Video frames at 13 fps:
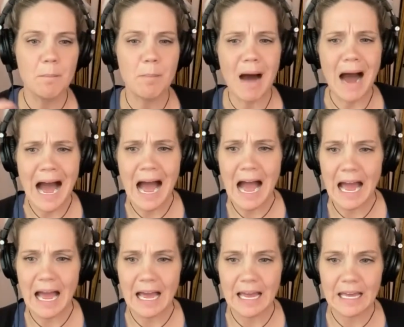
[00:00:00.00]

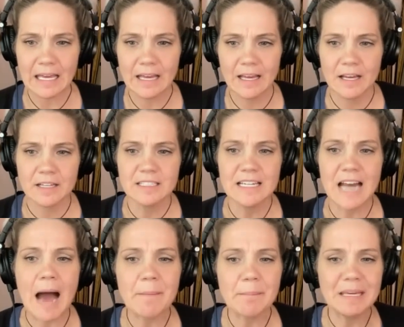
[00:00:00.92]
by
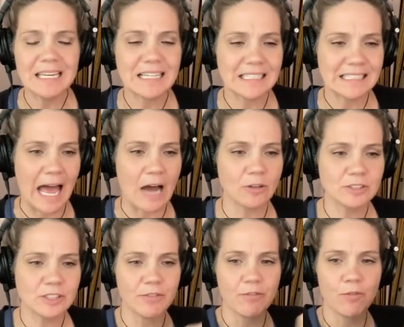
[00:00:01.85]
not being
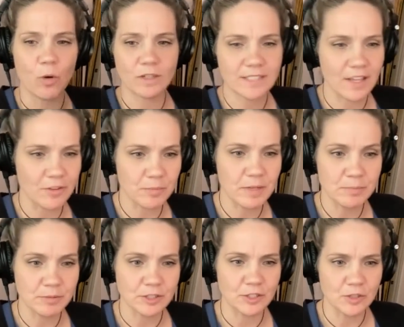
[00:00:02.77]
allowed to force other
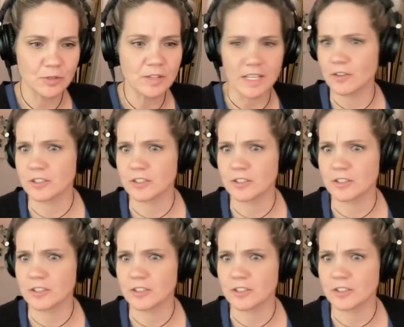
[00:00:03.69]
people to do things.